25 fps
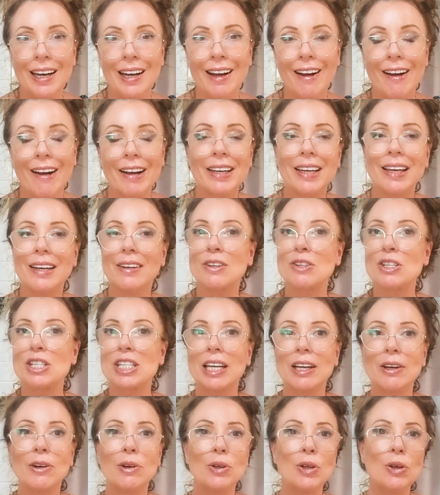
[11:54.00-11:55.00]
I cannot
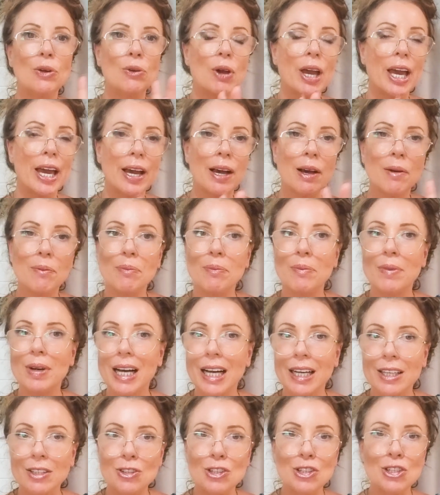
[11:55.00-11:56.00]
tell you how
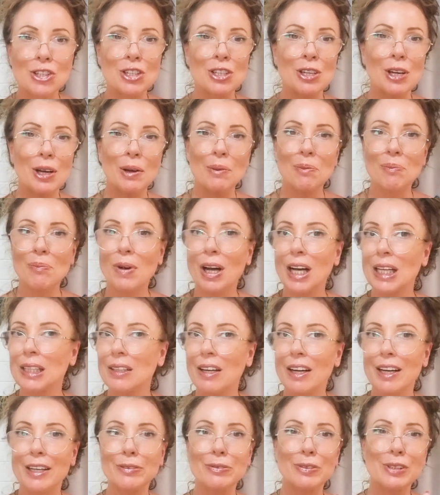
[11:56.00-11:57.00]
much my
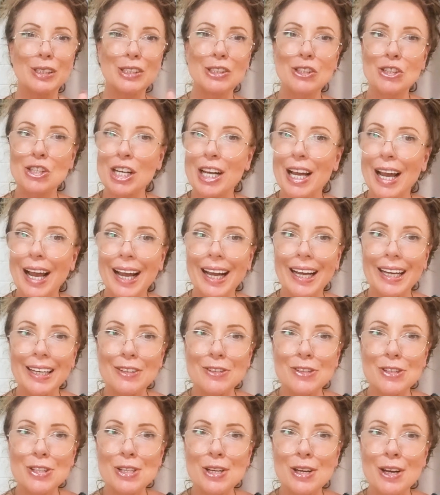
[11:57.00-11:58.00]
life has
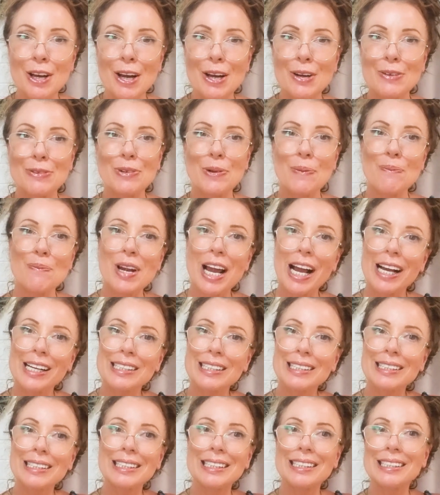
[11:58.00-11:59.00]
changed from
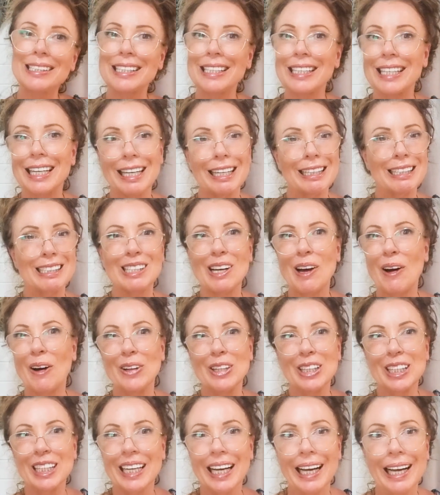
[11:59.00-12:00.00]
narcissistic
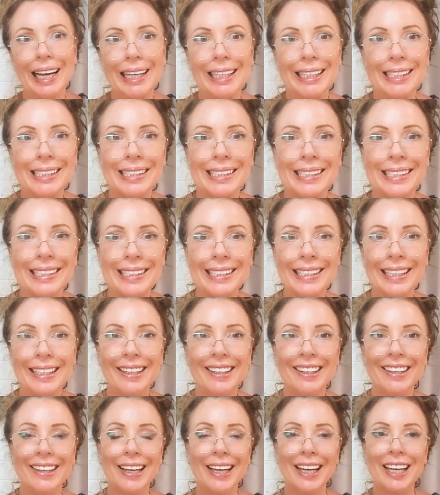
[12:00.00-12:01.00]
ex-holidays
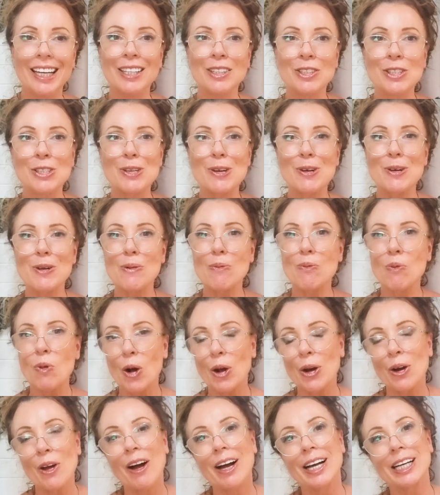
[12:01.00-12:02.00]
into
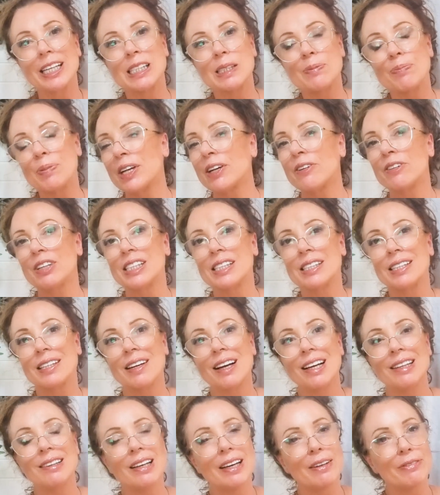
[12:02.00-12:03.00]
what I experience and
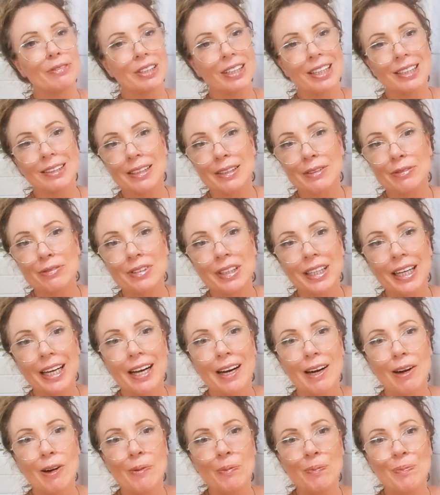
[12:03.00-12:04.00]
I love and I live
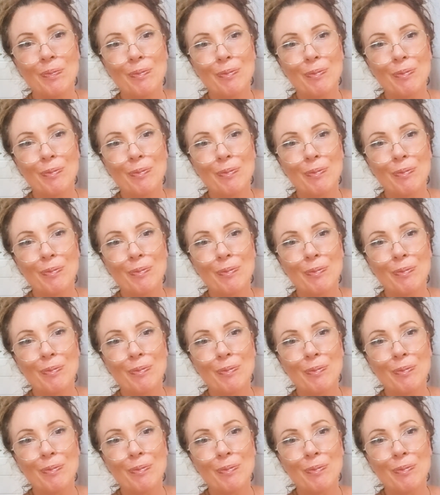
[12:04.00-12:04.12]
now.